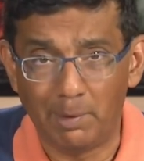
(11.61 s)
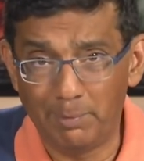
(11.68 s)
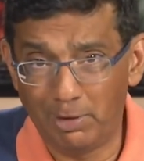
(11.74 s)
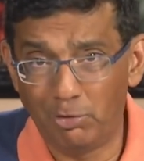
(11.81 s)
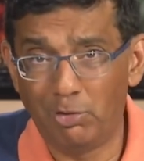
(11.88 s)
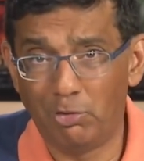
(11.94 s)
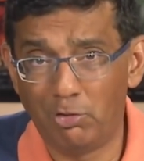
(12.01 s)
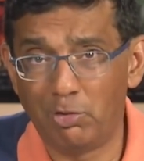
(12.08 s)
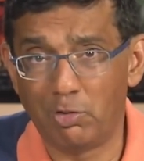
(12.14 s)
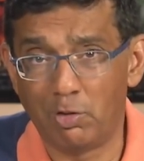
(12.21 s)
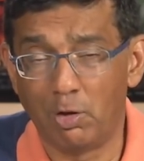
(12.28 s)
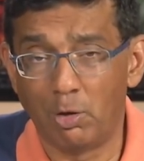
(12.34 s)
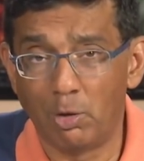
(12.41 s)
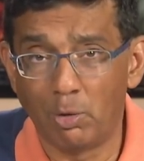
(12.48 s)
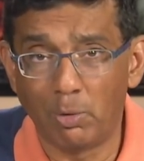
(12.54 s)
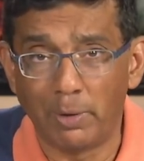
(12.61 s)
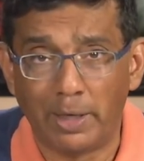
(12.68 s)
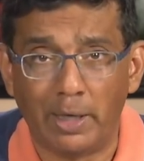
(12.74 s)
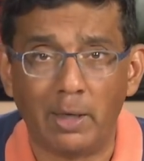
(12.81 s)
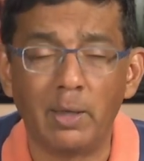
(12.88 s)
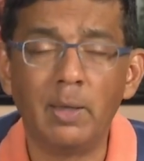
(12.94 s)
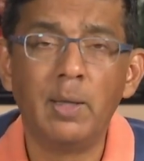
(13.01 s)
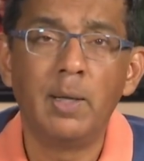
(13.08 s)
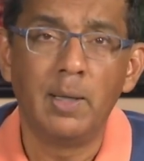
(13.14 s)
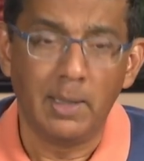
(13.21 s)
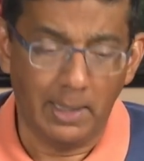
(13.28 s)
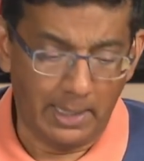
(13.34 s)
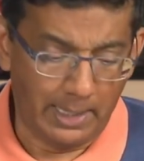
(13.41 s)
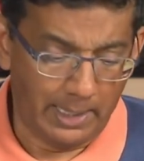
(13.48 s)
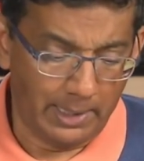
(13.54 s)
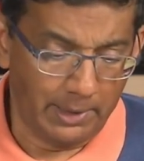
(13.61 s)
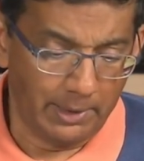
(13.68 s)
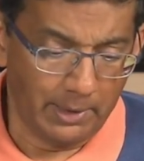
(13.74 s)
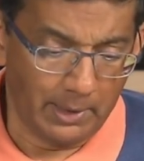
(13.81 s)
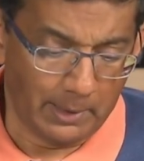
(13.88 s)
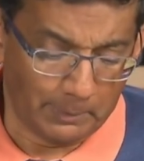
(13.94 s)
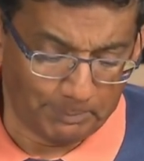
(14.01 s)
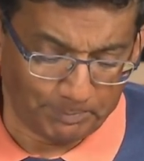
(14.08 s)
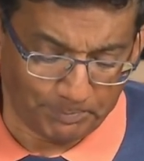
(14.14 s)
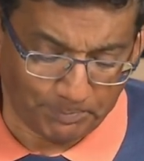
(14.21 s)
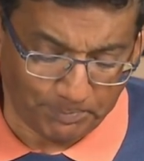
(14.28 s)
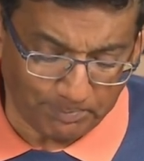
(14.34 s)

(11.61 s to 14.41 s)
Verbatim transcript: I mean, she's just annoying. And, um,